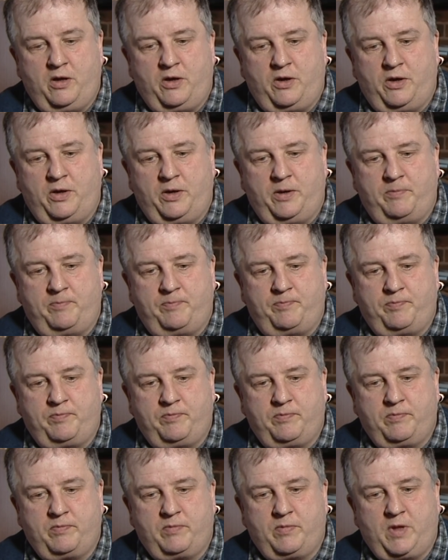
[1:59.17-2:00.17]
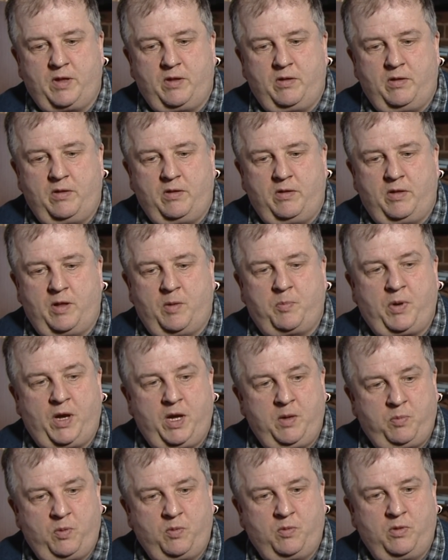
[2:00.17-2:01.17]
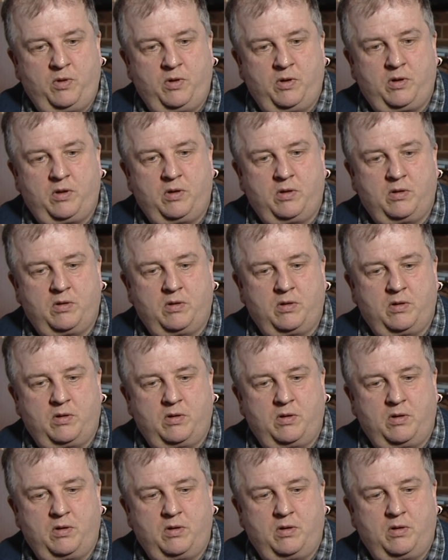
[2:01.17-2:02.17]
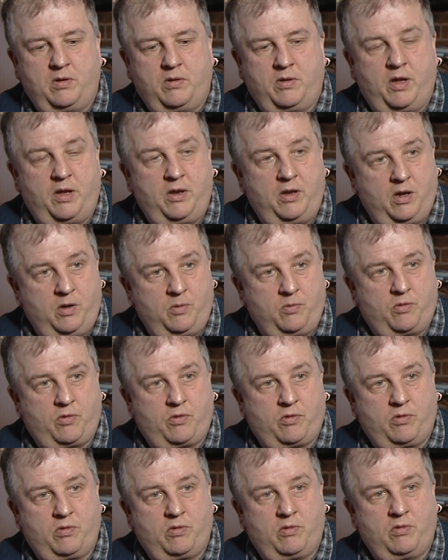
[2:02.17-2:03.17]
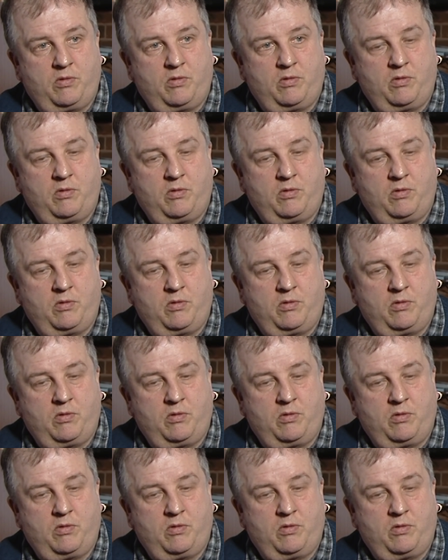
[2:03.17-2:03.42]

Their paperwork, their notes